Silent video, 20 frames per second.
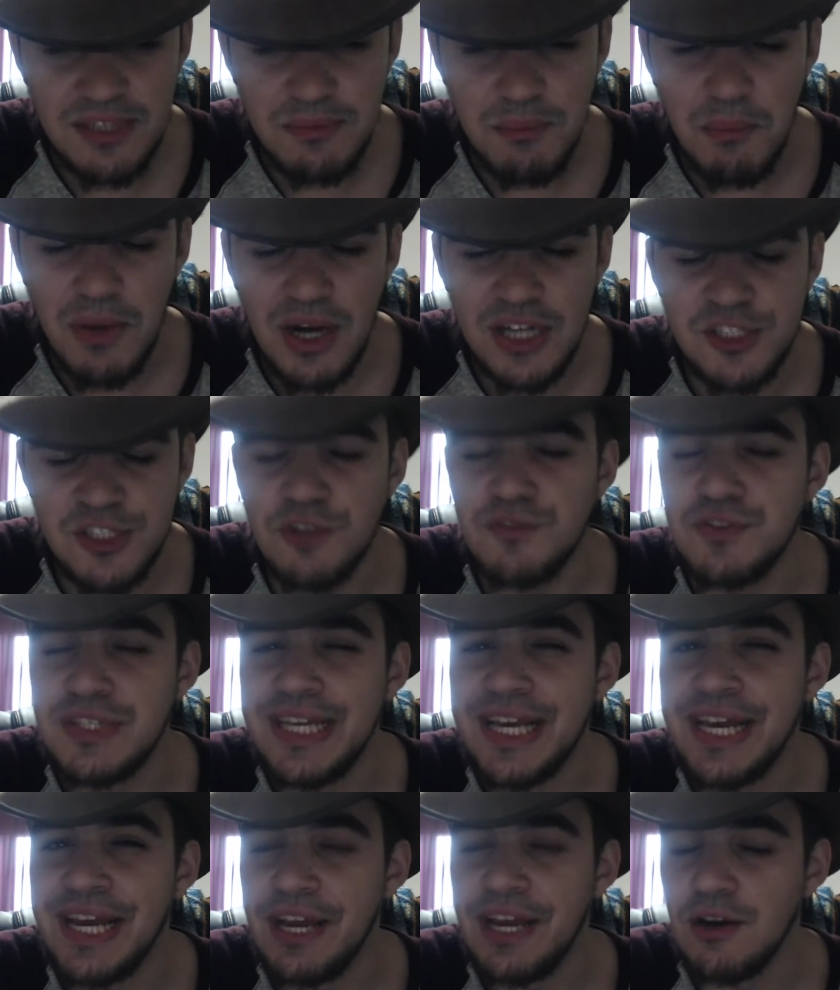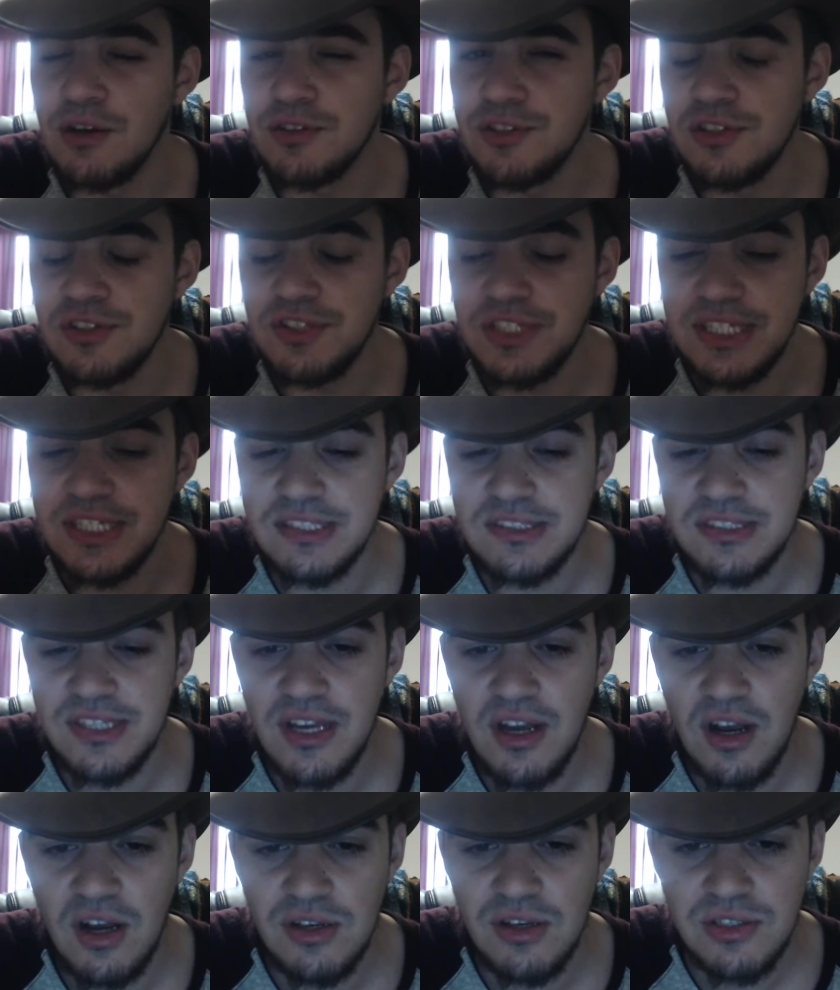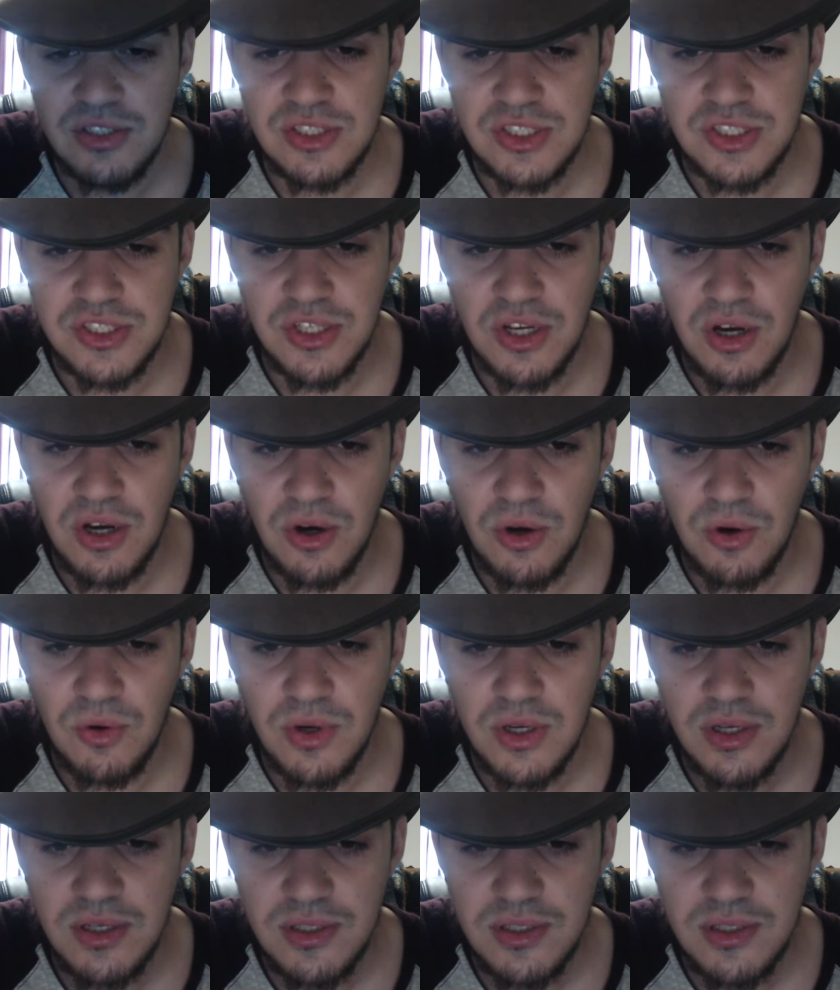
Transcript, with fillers: much of character detail, so...